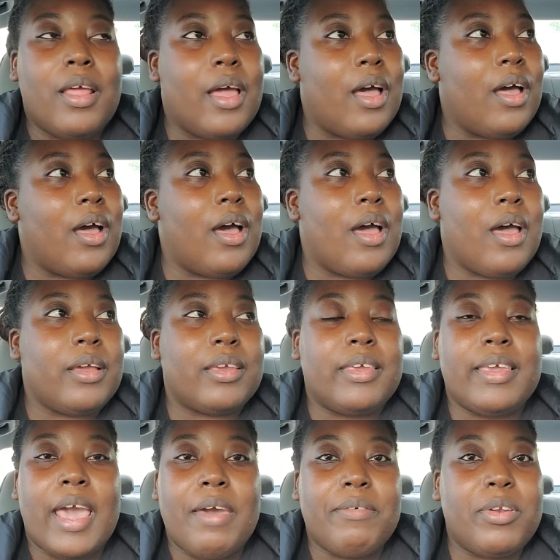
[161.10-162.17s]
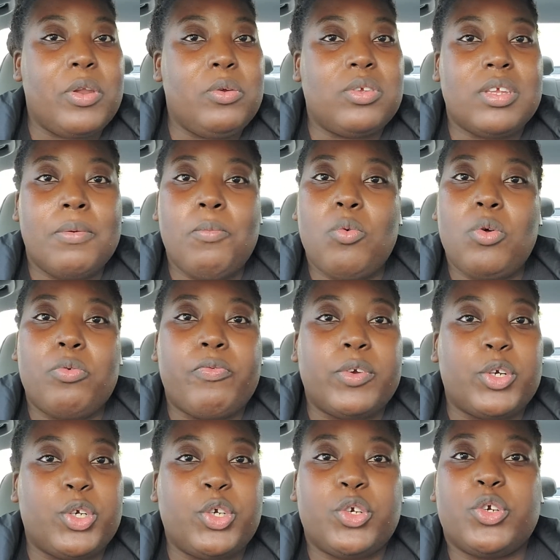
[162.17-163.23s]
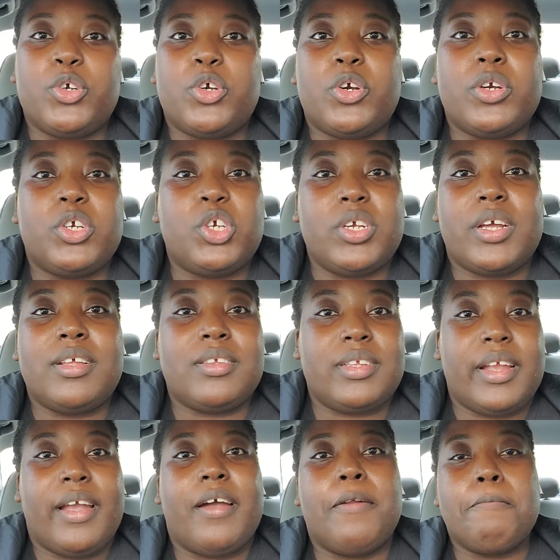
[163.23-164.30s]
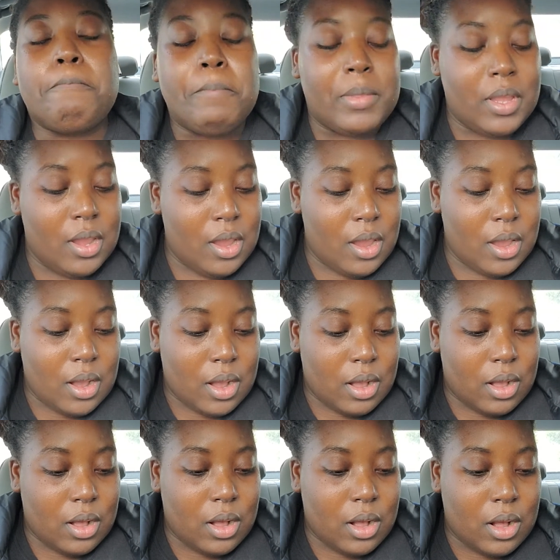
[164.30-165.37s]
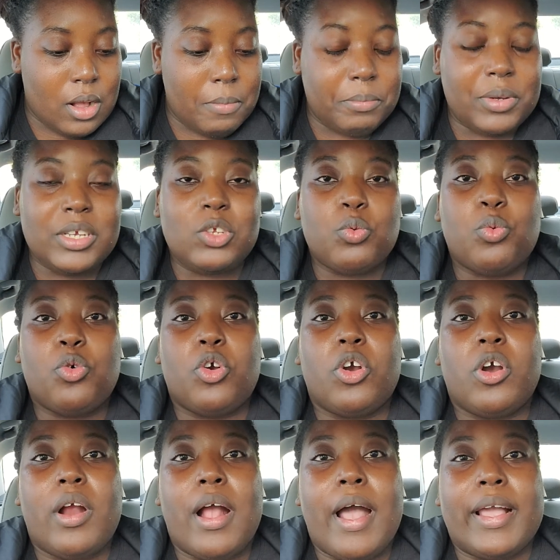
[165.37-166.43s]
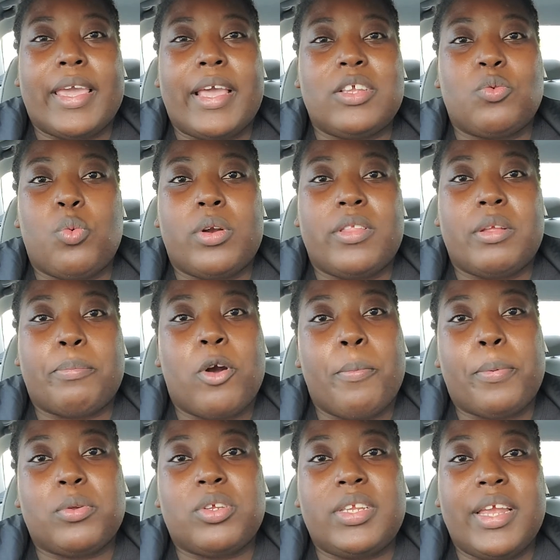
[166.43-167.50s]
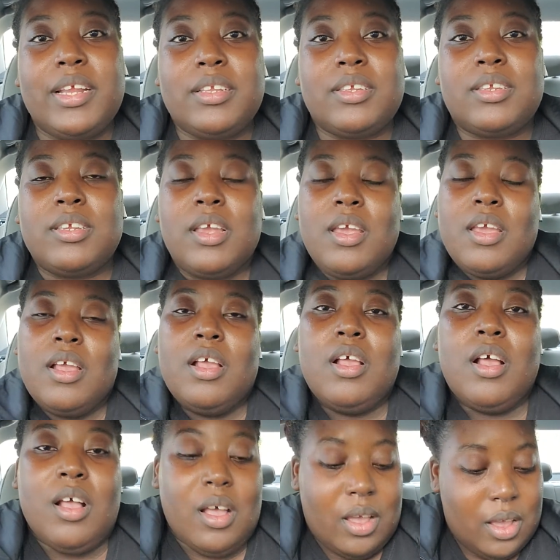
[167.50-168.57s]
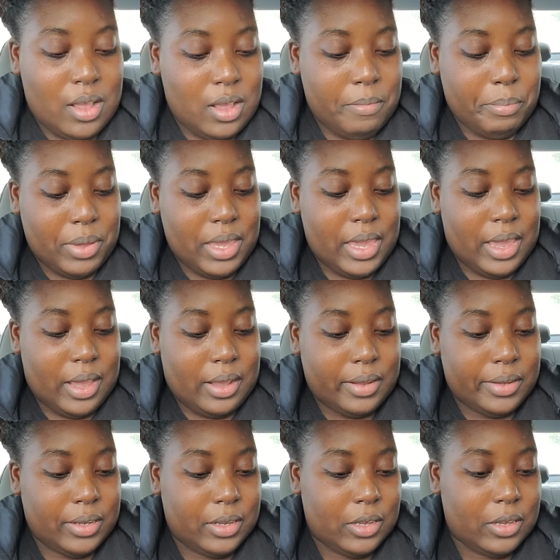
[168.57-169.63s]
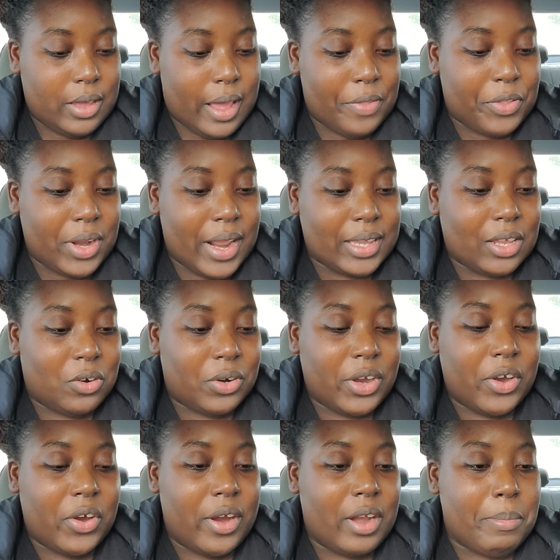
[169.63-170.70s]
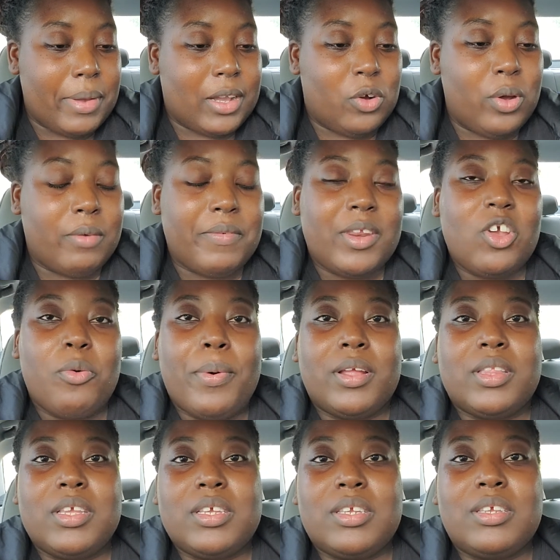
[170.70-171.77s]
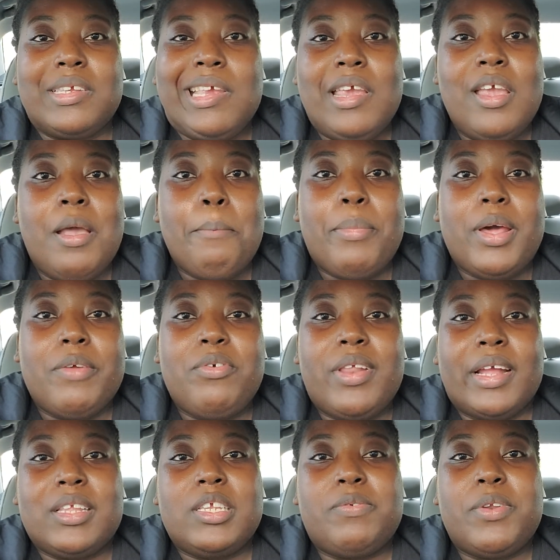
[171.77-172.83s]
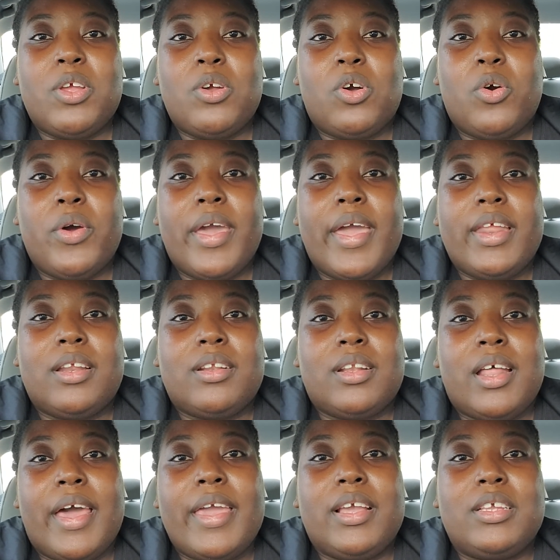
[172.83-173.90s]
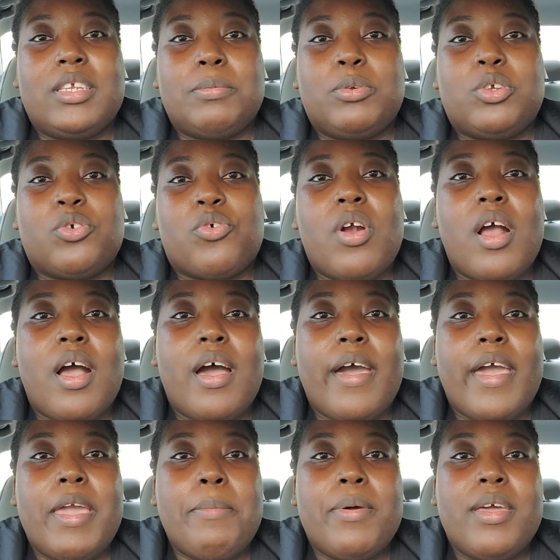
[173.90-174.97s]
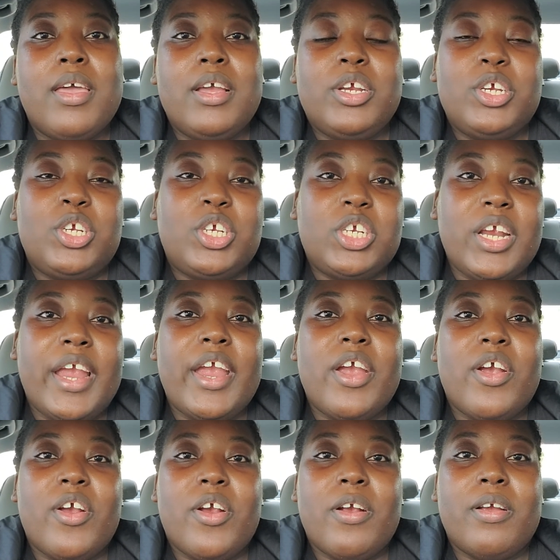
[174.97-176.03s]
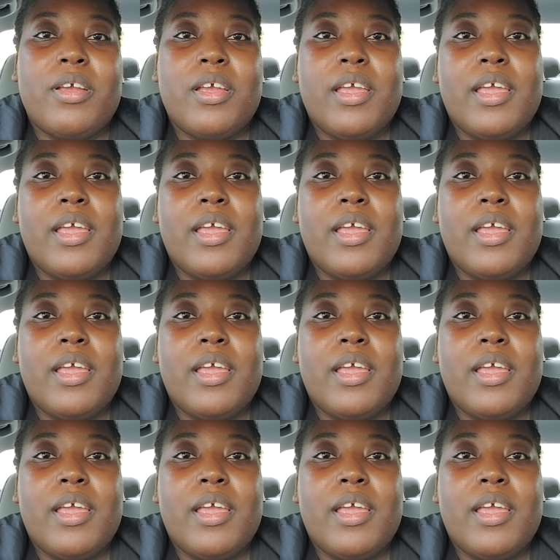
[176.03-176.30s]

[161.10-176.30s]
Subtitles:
Gavin Newsom will for sure shut us down. Because we're, I guess, one of the purple states. But yeah, I thought I'd get on here and make a quick video about this. But if you like this video, go ahead and like, subscribe, share,